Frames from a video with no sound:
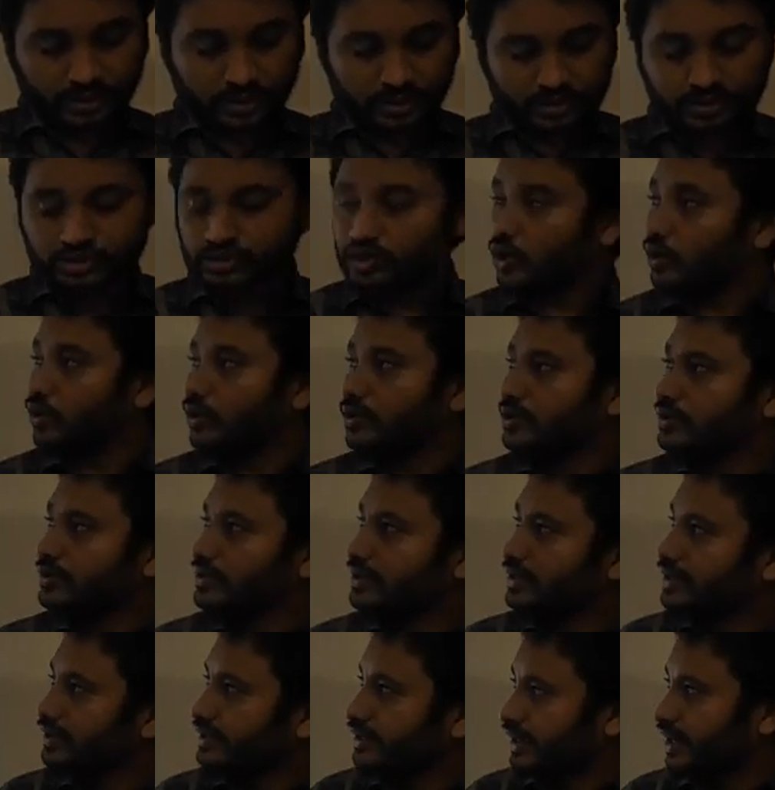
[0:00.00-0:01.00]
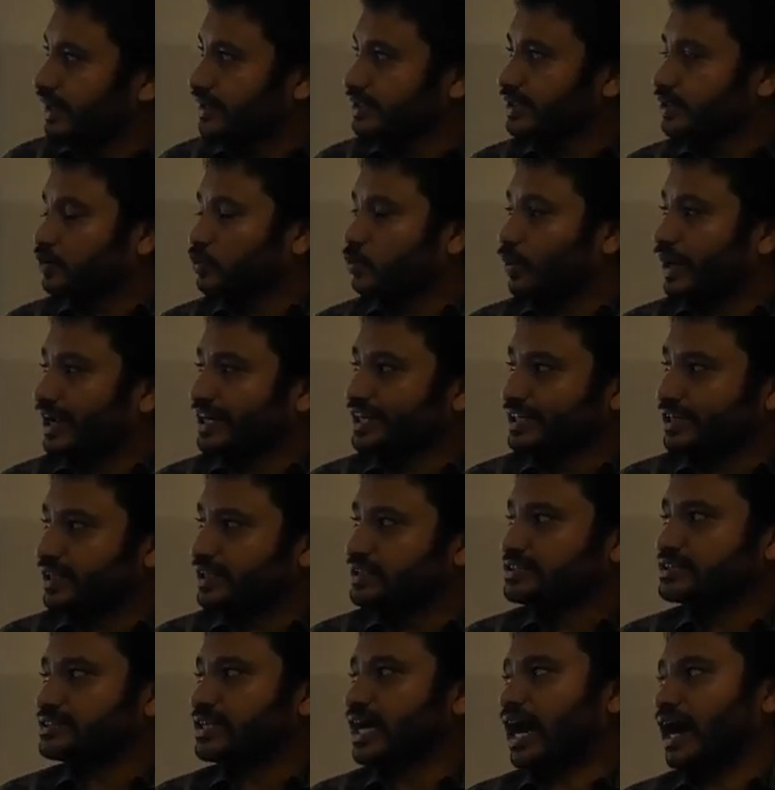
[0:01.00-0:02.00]
so here the
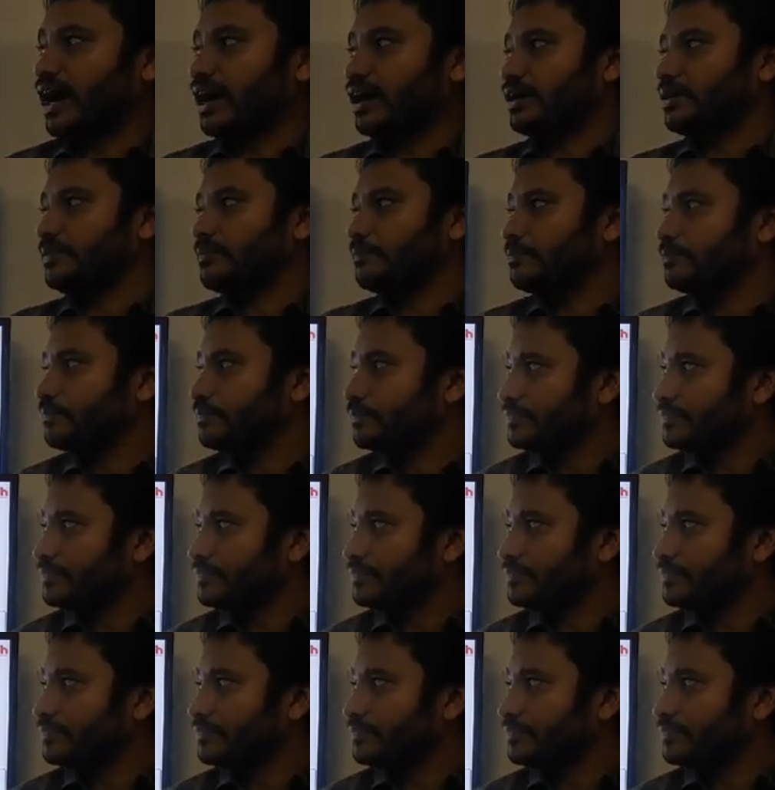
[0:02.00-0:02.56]
questions are: